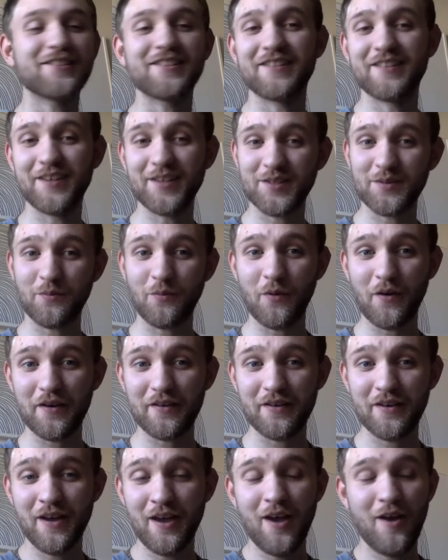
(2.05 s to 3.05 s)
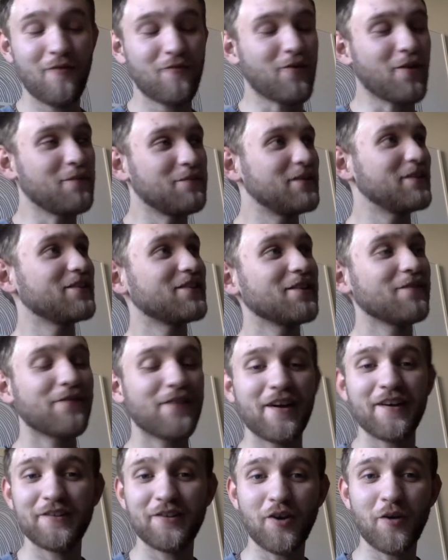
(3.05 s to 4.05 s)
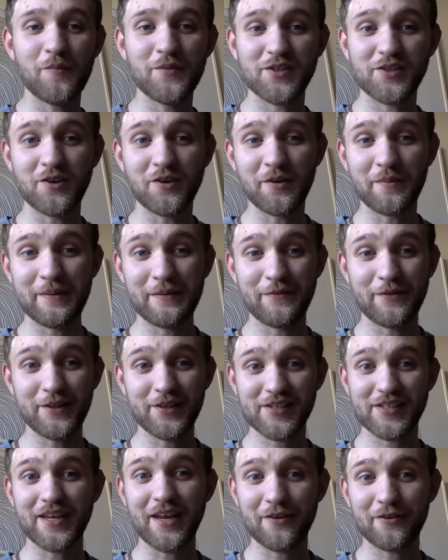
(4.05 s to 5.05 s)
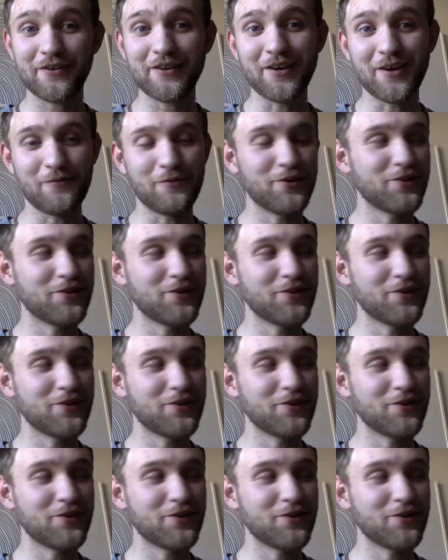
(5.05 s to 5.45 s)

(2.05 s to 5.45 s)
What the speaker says: So this one from DC Fandom is going to be for the Snyder Cut,